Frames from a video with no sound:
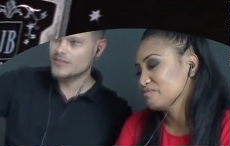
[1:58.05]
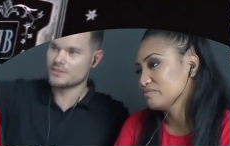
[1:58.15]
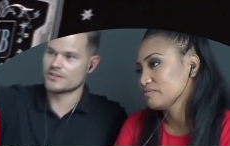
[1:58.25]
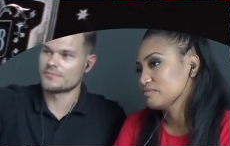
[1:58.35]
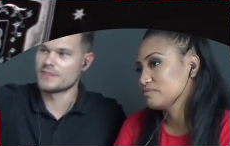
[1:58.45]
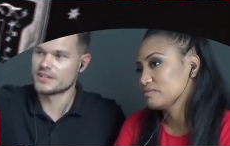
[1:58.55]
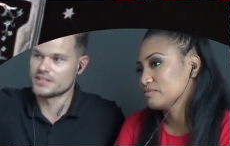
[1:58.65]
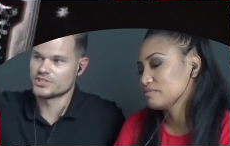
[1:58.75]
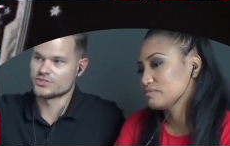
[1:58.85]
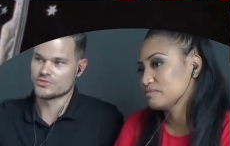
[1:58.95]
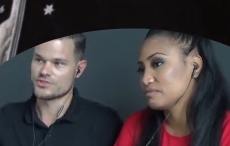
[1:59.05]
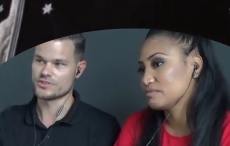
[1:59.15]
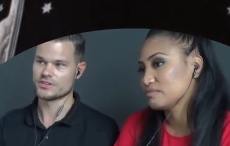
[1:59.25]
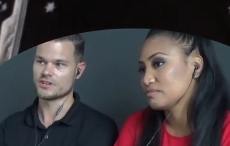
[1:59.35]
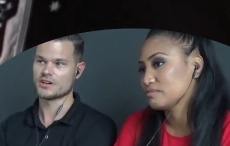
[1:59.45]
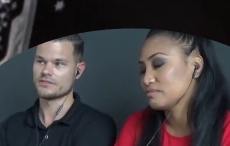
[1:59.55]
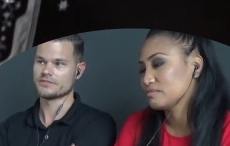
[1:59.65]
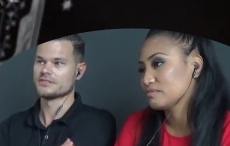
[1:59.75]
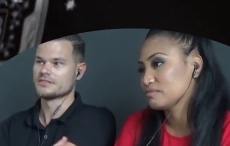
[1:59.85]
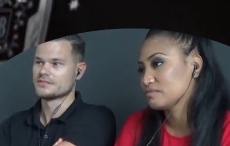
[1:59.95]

Speaker 1: Look, my initials on the coffin.